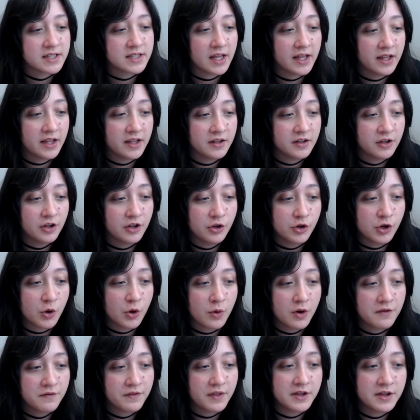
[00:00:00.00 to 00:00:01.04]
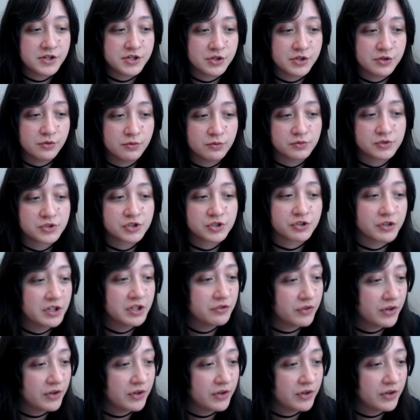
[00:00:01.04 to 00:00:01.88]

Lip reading: that you know of that do screen